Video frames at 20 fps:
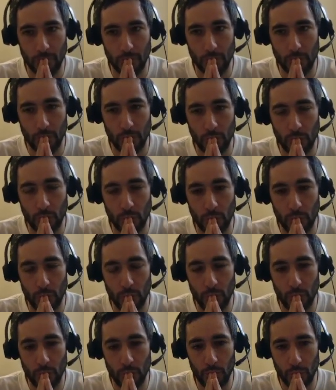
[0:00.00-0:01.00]

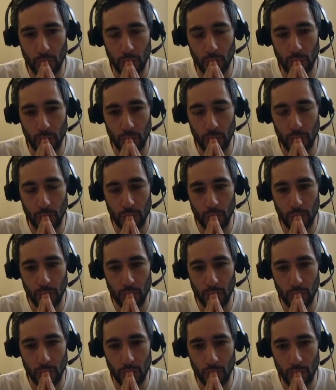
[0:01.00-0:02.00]

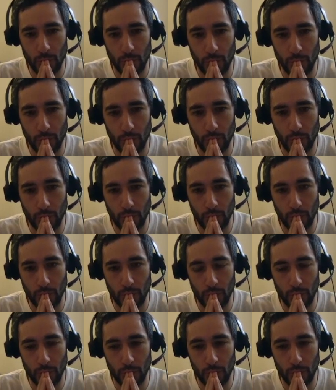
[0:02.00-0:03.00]

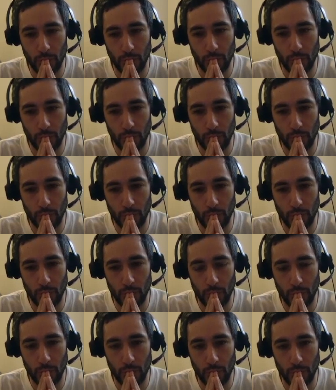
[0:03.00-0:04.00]

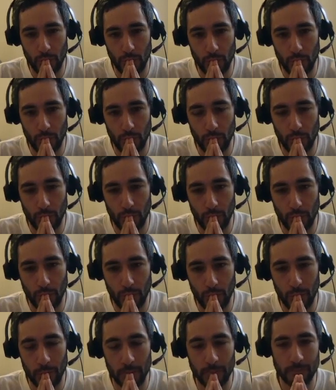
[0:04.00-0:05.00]

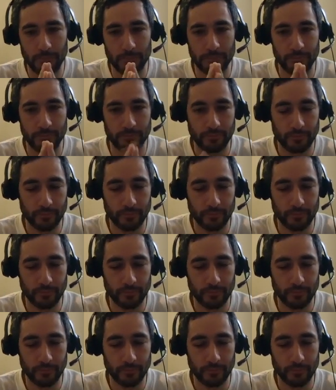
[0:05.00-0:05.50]
(not speaking)